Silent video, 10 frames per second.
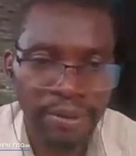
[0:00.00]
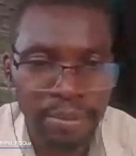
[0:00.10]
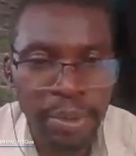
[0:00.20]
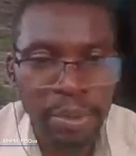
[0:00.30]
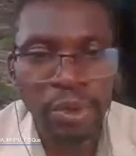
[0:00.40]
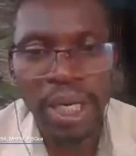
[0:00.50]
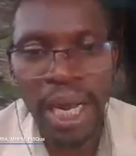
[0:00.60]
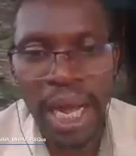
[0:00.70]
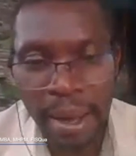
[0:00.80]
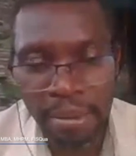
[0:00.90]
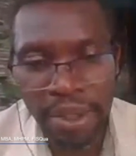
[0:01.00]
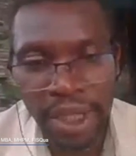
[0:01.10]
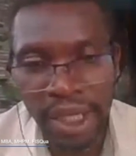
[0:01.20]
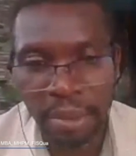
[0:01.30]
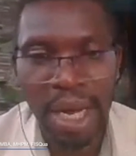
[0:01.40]
Have people been
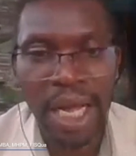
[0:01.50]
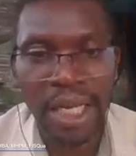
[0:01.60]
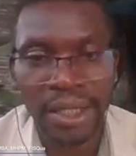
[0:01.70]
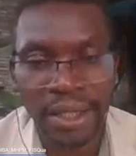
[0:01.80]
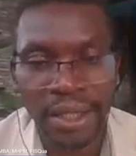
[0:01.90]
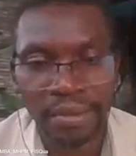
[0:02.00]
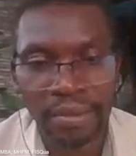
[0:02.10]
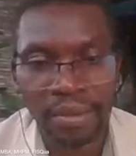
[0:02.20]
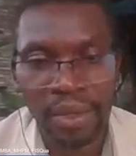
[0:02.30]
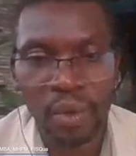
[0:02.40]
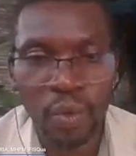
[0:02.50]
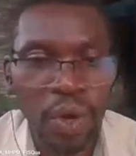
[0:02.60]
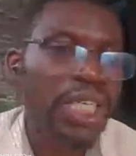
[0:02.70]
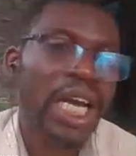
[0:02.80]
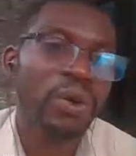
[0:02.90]
harmed in the past?
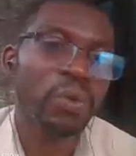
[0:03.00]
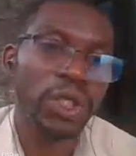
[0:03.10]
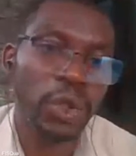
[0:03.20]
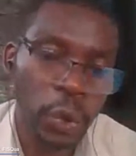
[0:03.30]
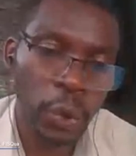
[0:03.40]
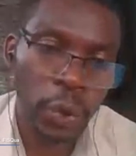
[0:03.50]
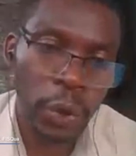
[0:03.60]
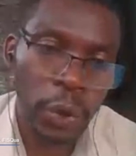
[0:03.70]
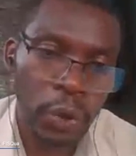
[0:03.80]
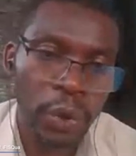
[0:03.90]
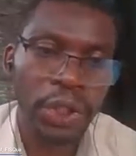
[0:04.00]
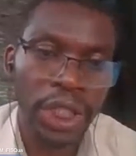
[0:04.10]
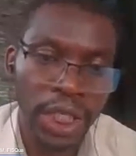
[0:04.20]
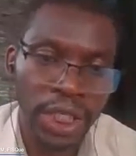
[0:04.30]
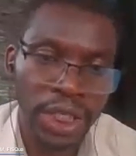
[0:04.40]
What can we do to
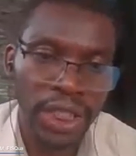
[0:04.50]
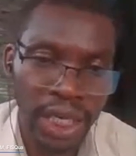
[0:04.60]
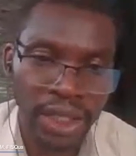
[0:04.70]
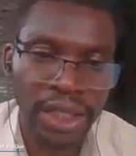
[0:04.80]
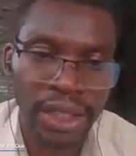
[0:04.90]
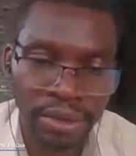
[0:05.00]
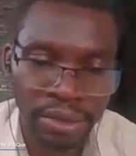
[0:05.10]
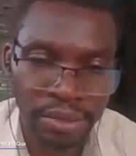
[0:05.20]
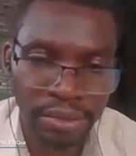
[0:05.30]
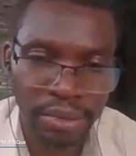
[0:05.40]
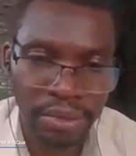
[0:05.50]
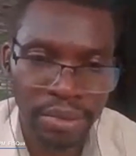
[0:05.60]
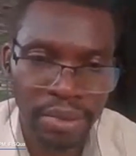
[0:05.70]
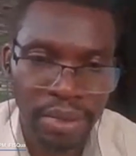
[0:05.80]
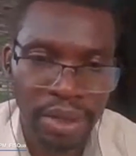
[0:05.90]
change the narrative?
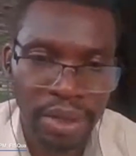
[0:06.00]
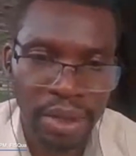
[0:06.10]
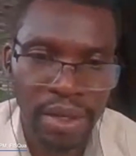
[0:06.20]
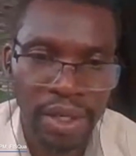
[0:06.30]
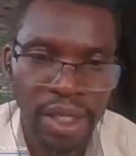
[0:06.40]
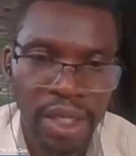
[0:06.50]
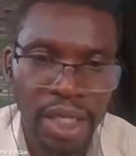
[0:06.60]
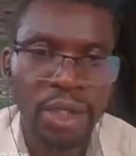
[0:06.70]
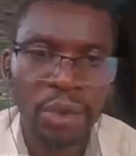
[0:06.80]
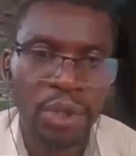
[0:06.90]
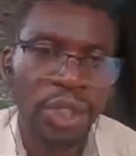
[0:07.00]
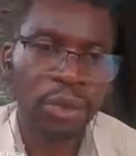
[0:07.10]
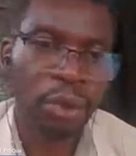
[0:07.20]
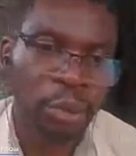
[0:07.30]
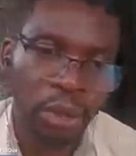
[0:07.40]
It
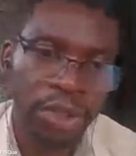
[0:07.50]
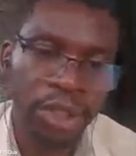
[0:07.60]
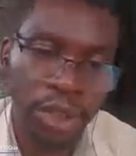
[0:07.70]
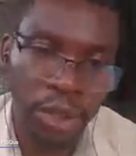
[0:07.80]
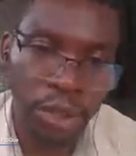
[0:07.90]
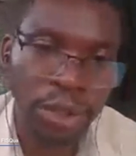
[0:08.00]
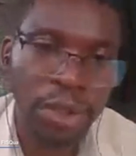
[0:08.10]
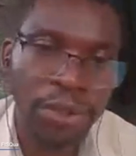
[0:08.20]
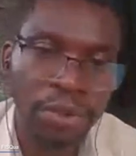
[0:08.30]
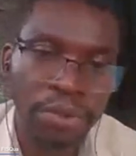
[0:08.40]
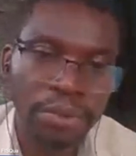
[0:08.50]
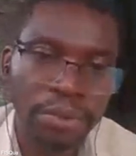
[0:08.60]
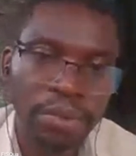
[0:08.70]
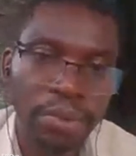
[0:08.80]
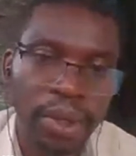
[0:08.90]
was a robust discussion,
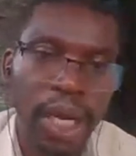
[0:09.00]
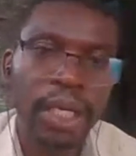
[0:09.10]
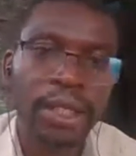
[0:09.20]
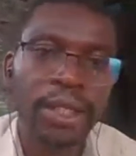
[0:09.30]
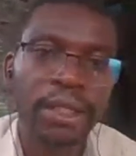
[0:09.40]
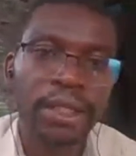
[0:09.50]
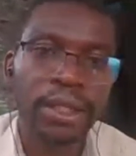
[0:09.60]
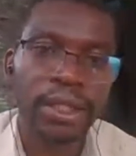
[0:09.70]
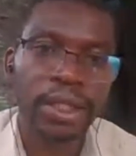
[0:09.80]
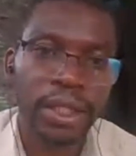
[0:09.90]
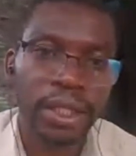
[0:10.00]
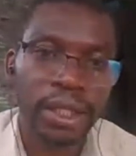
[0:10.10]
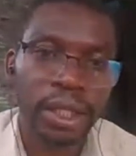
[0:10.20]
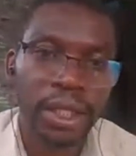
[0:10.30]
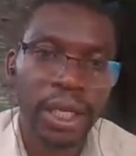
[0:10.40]
and
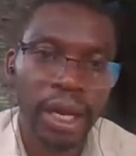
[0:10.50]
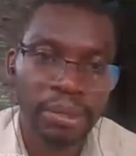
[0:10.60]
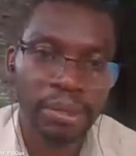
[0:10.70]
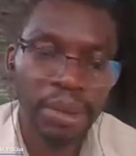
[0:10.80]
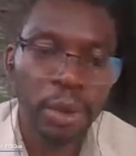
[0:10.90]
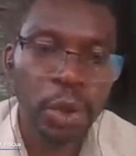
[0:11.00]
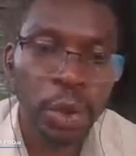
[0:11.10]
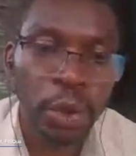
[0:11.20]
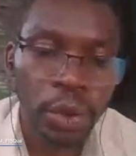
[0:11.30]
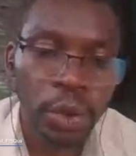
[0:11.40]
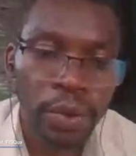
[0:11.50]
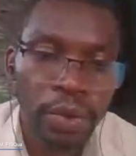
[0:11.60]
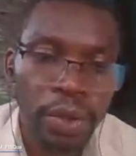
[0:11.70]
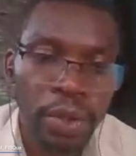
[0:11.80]
I've been able to